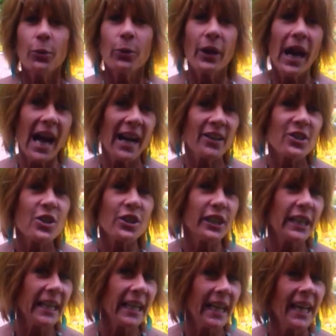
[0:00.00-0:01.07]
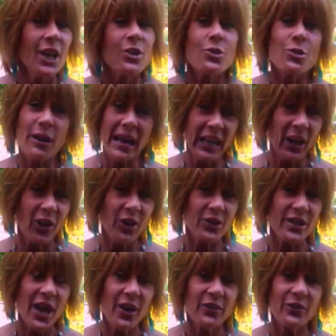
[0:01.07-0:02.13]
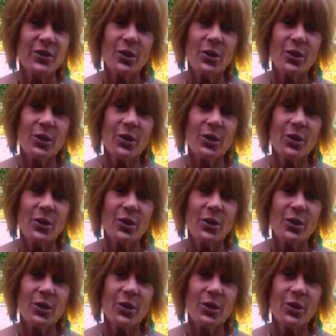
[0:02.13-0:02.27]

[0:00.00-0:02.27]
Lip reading: We're actually draining ourselves.